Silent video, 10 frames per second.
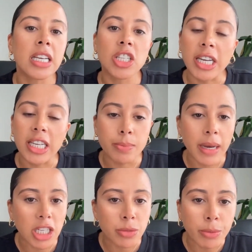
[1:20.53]
change
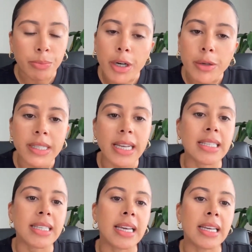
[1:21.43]
management
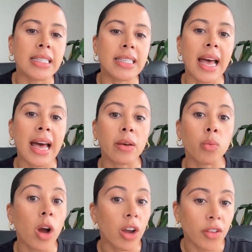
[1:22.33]
processes, and
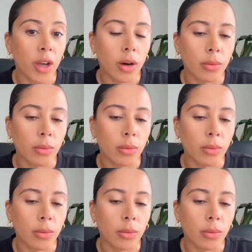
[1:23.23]
workflow